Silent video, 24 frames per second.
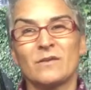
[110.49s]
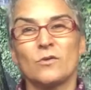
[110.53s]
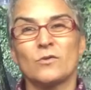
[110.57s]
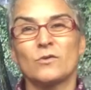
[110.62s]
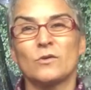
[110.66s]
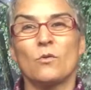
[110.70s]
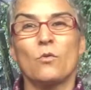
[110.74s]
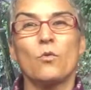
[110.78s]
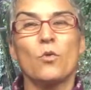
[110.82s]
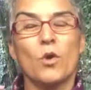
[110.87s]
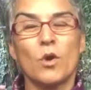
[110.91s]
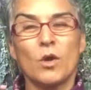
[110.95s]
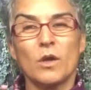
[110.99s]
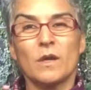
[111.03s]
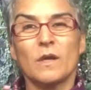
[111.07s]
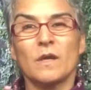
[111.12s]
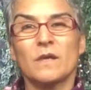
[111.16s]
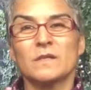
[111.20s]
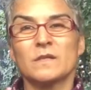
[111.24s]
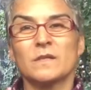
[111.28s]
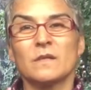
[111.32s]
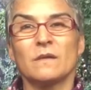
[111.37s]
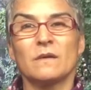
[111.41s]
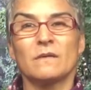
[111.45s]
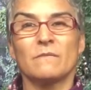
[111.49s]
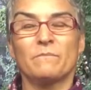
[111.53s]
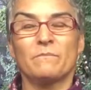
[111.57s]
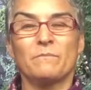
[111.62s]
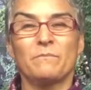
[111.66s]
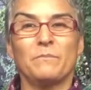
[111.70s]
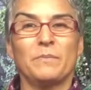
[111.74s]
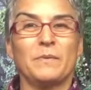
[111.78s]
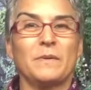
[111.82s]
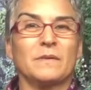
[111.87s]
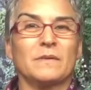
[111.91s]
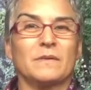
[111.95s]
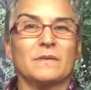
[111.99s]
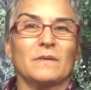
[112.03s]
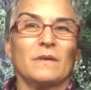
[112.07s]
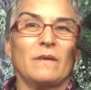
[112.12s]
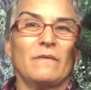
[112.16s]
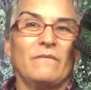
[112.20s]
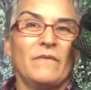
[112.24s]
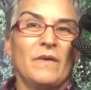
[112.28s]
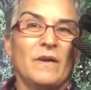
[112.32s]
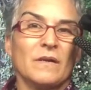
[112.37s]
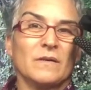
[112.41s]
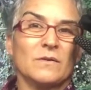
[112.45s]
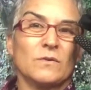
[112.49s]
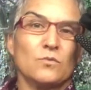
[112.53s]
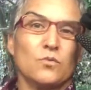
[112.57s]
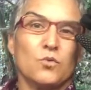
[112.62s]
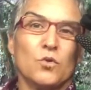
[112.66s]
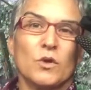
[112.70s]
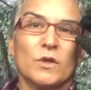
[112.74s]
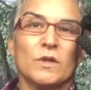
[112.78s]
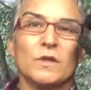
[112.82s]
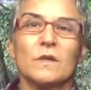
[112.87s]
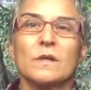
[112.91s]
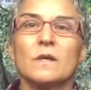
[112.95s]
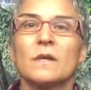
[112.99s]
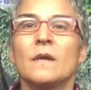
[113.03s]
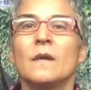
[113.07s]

on the wall as a piece of artwork